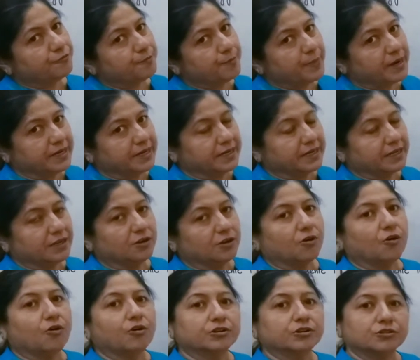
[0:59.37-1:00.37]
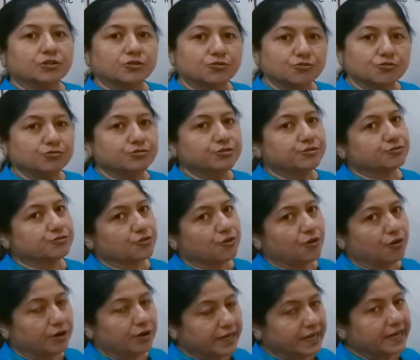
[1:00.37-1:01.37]
Mendel or the rules
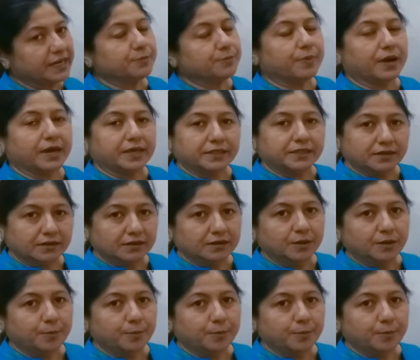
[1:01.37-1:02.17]
or laid by the